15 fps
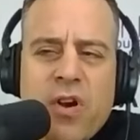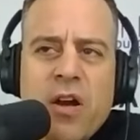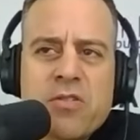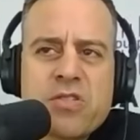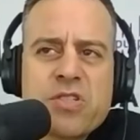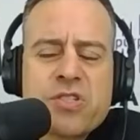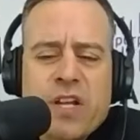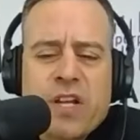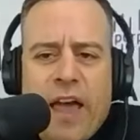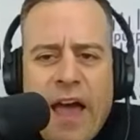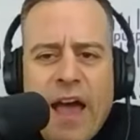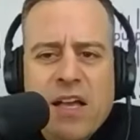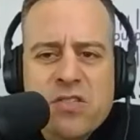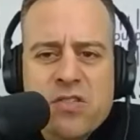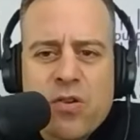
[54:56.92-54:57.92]
what I was just going to
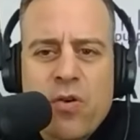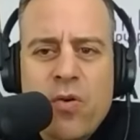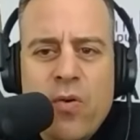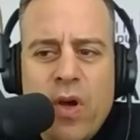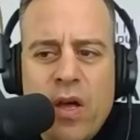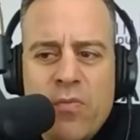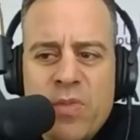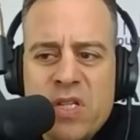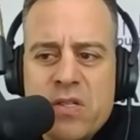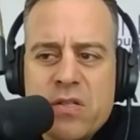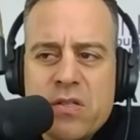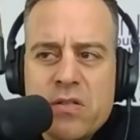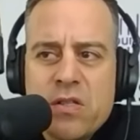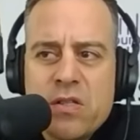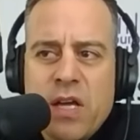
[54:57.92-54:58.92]
ask. So, I
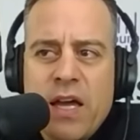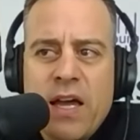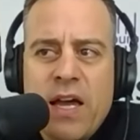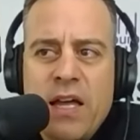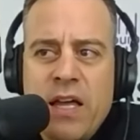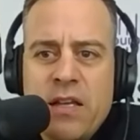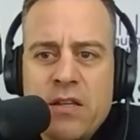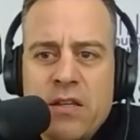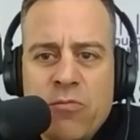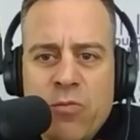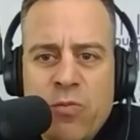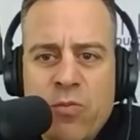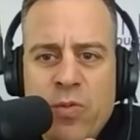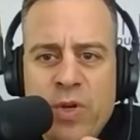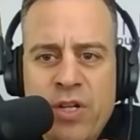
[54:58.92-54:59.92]
mean, I, I,
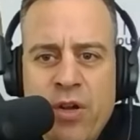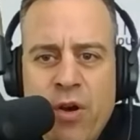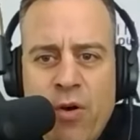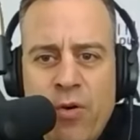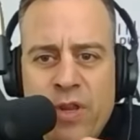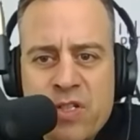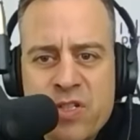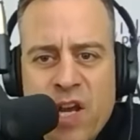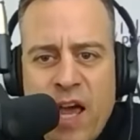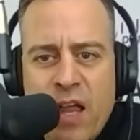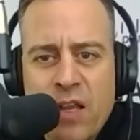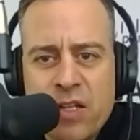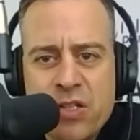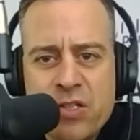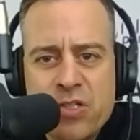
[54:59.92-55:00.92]
we know the
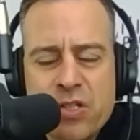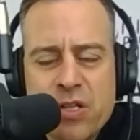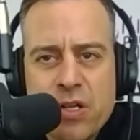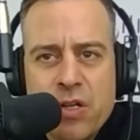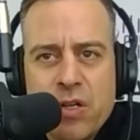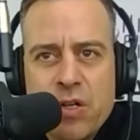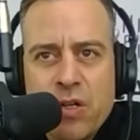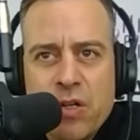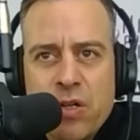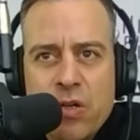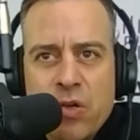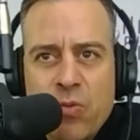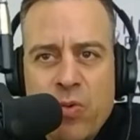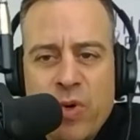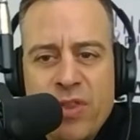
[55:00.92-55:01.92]
challenge
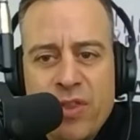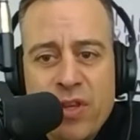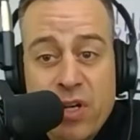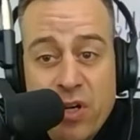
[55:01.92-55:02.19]
with the